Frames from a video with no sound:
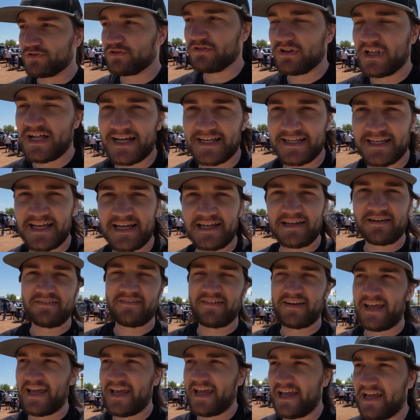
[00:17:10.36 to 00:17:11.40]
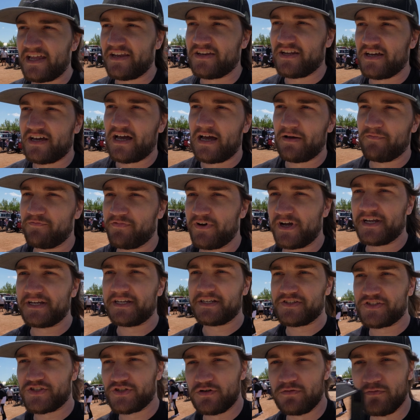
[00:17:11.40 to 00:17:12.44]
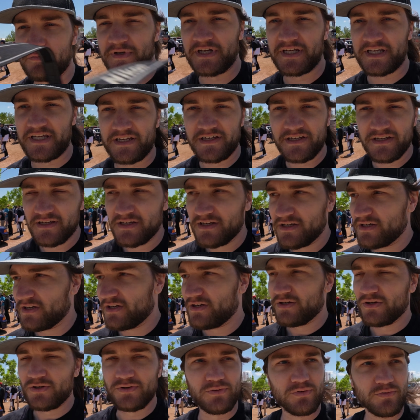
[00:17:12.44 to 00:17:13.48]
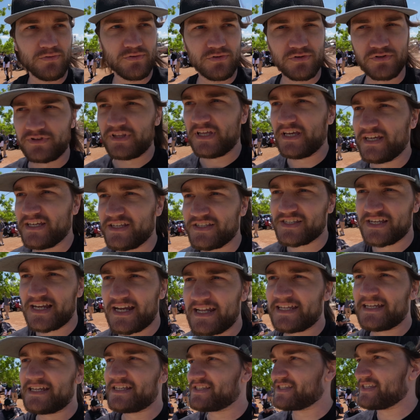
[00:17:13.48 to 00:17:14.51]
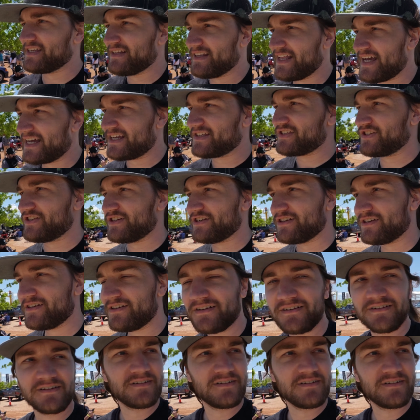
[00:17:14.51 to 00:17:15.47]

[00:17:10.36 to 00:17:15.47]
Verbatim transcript: the lot yet, and I'm finding so many cool things I didn't see last year.